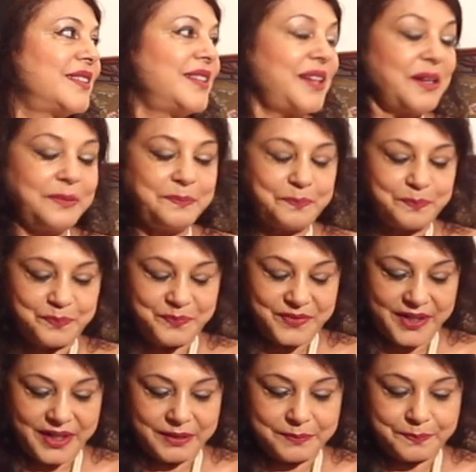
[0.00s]

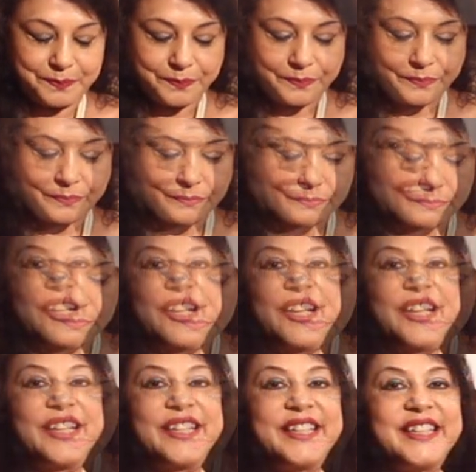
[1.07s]

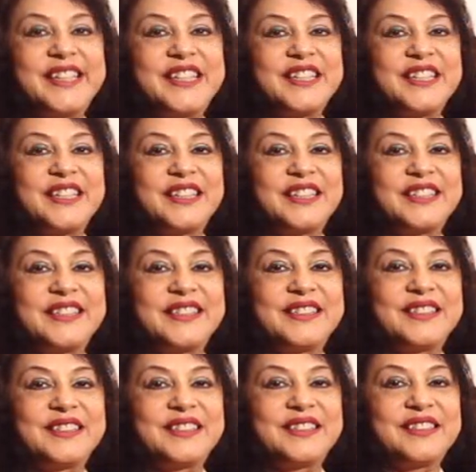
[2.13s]

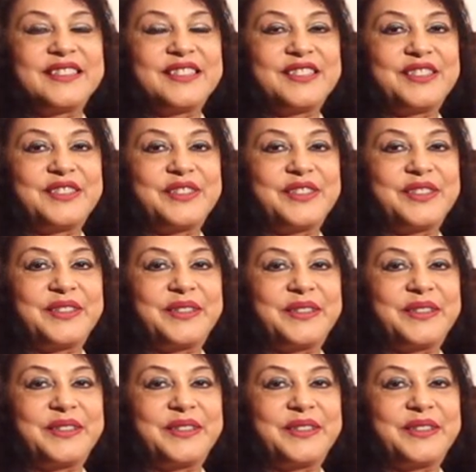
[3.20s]
[no speech]